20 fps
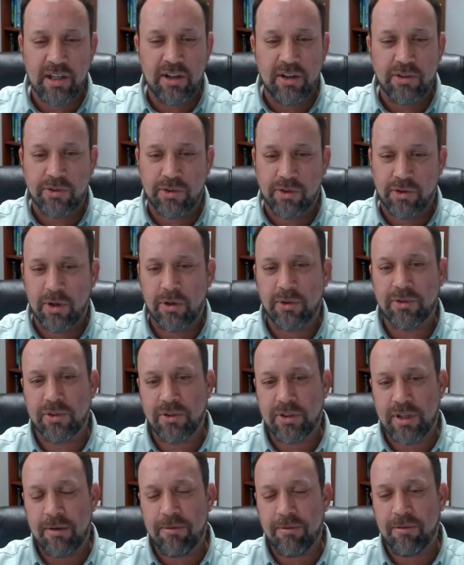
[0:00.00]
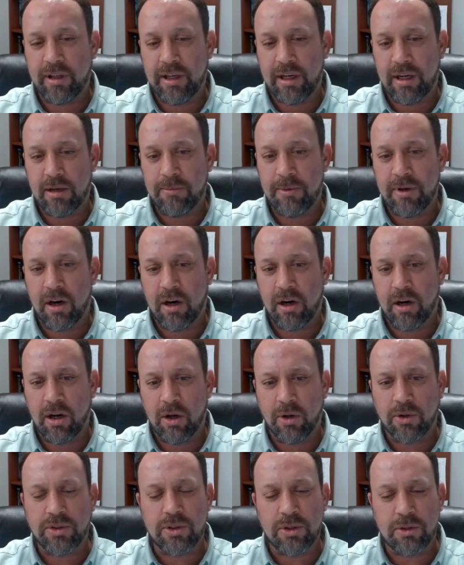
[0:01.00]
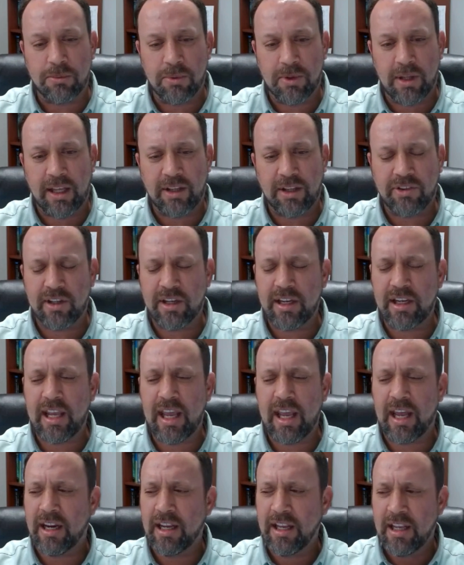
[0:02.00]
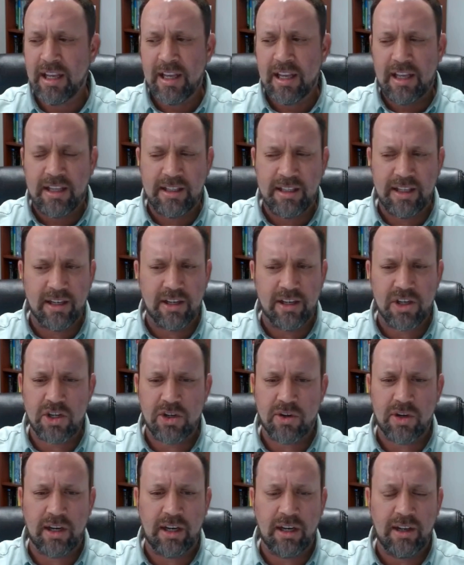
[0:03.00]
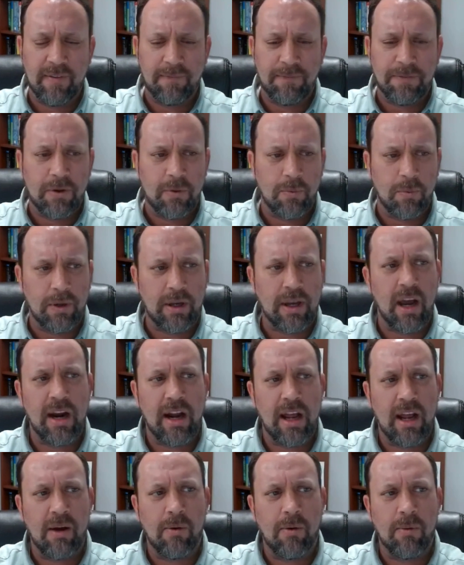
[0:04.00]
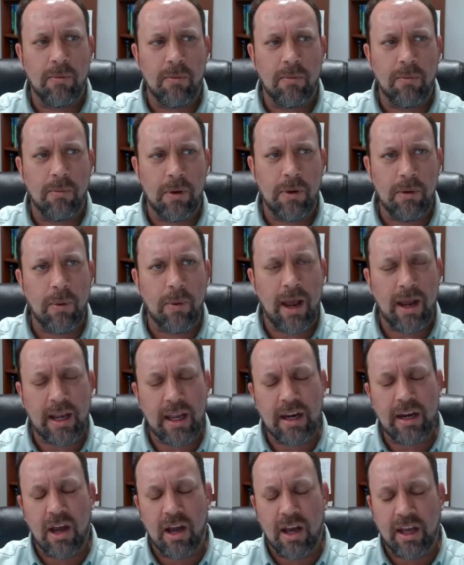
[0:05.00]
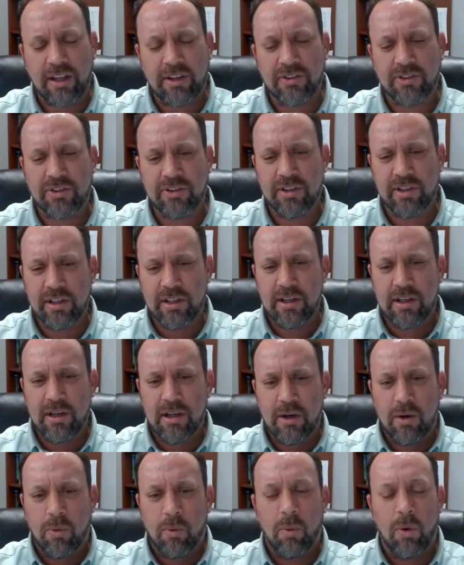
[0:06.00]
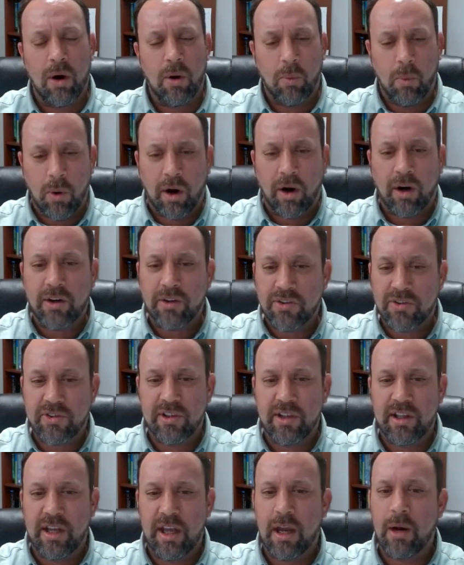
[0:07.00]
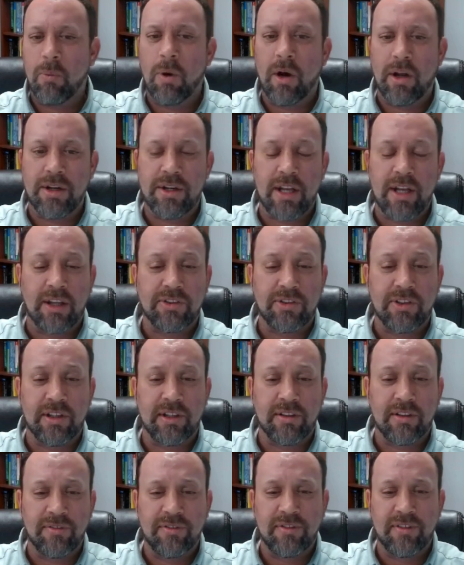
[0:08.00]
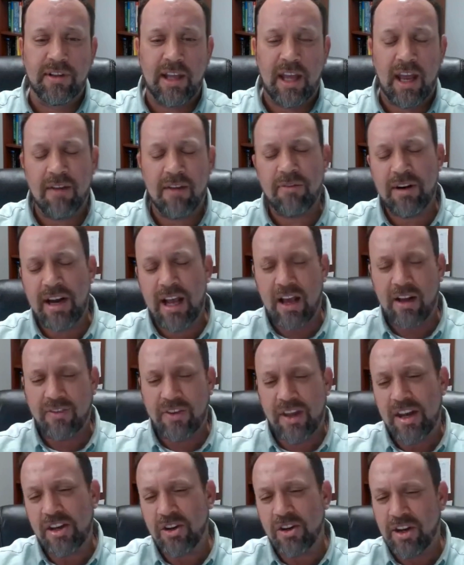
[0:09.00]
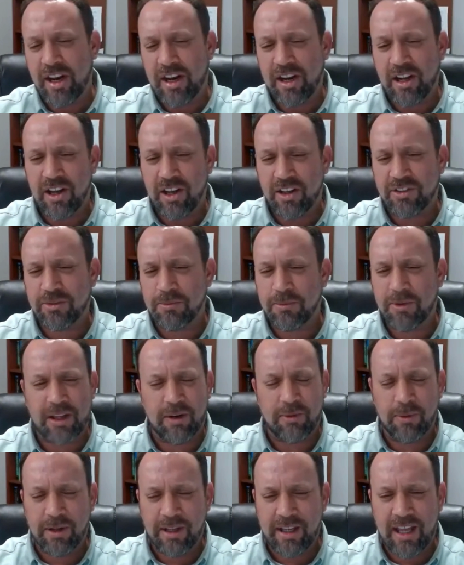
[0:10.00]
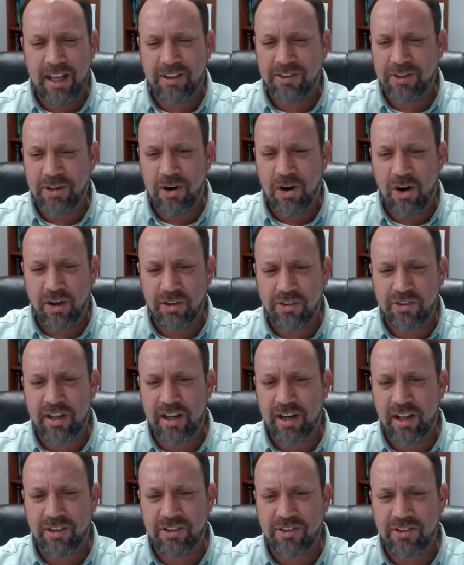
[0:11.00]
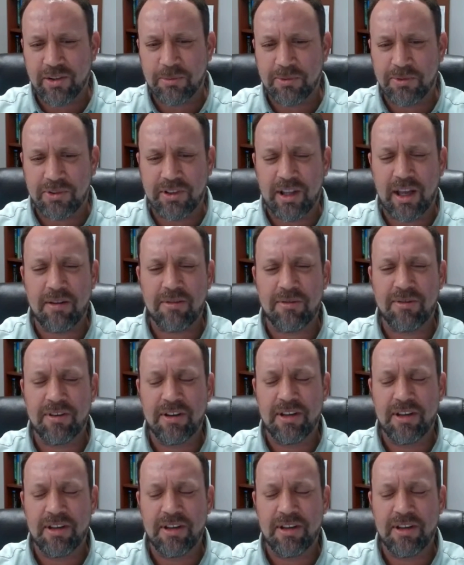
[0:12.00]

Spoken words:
So those are definitely going to be our go-to plants. And again, the industry, we recognize what works and what doesn't. Every now and then you'll get a customer that really has their heart set on some stuff.